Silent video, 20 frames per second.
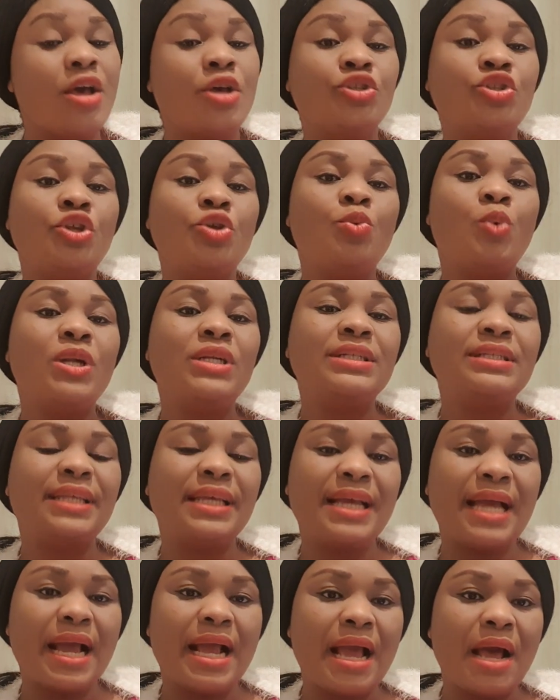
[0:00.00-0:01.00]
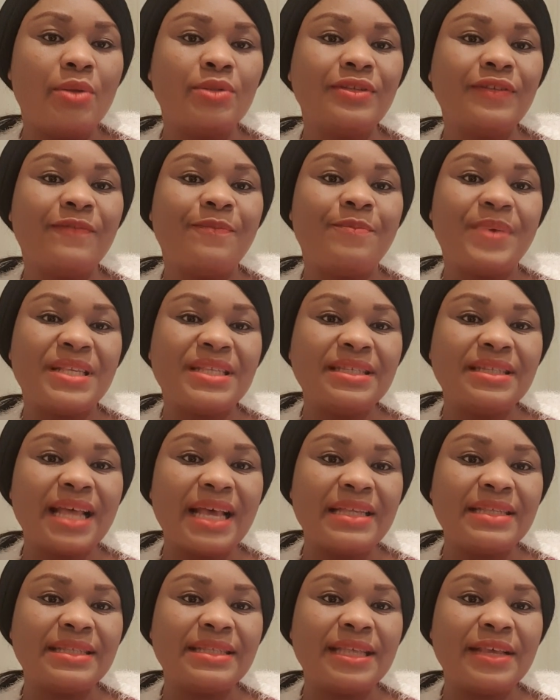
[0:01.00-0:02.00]
So you want to take account of
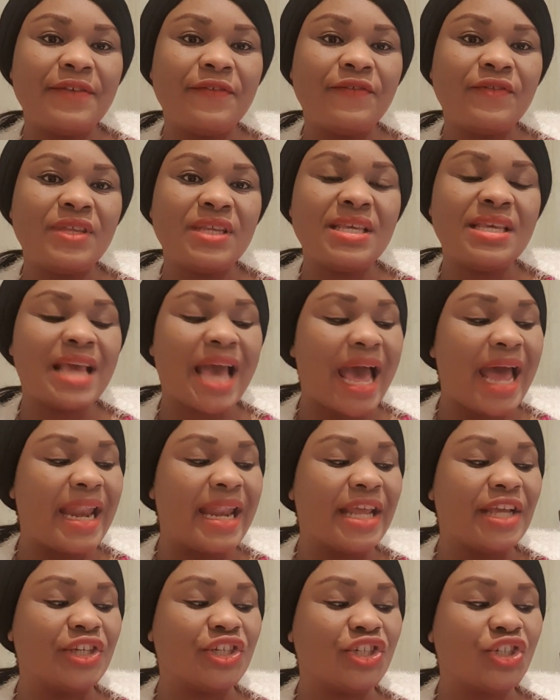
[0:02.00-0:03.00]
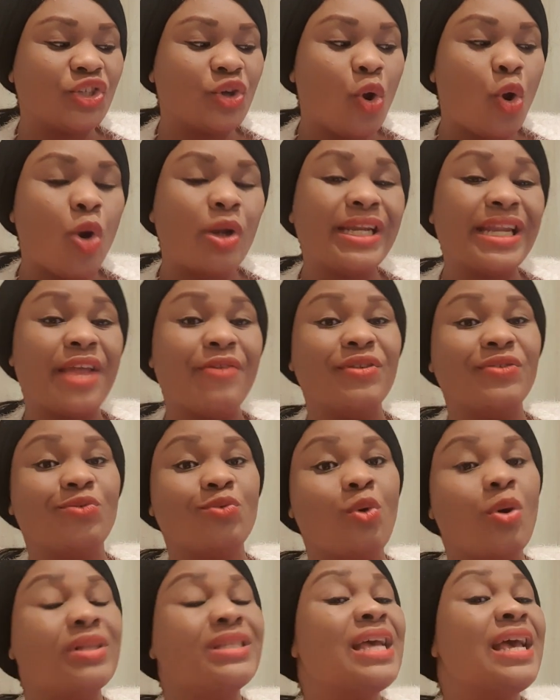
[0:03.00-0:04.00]
personal safety and ensure there is
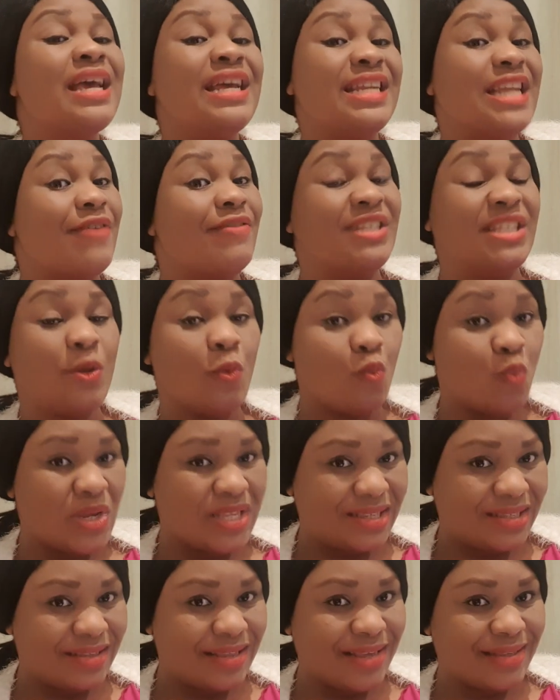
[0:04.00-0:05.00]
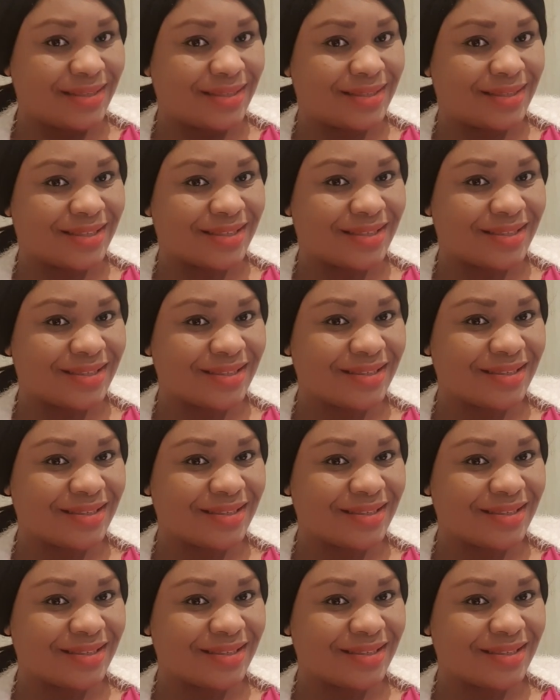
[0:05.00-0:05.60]
a witness.